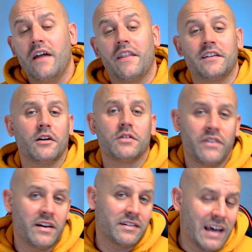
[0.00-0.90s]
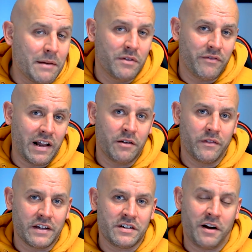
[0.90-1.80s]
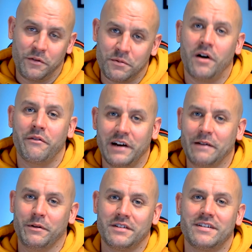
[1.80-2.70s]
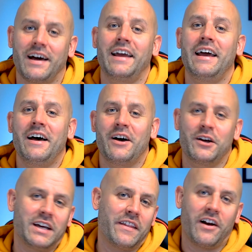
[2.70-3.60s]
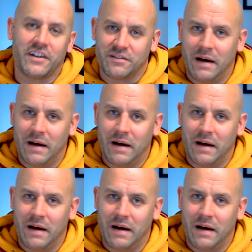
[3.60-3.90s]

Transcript: There's lots of entertainment value on that channel is what I really want to say. You get the likes of